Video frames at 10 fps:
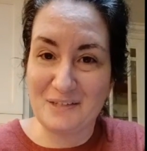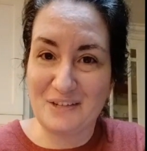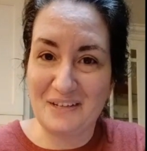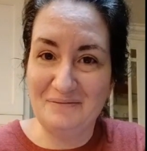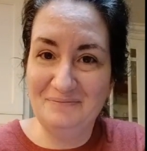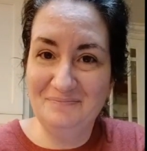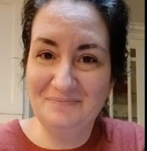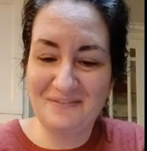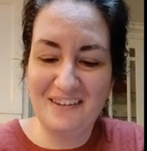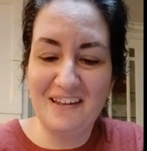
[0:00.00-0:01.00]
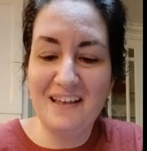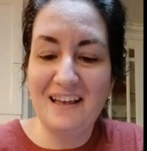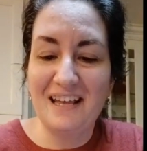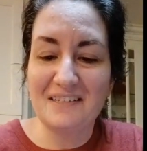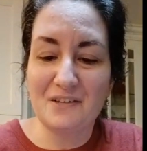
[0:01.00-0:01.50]
good.
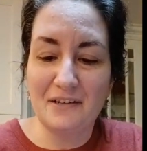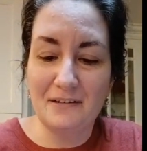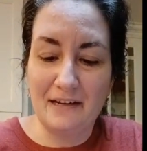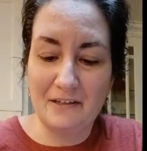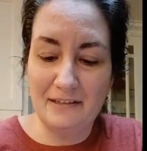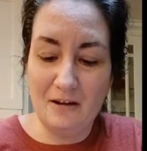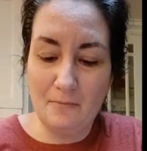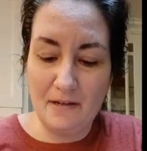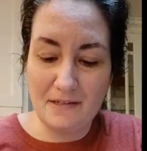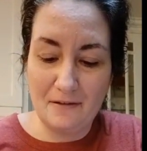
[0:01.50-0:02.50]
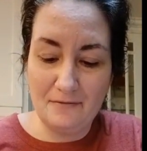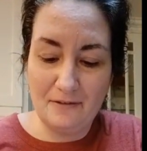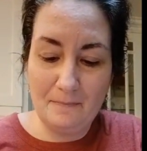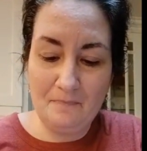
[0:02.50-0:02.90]
It's good. I couldn't help myself.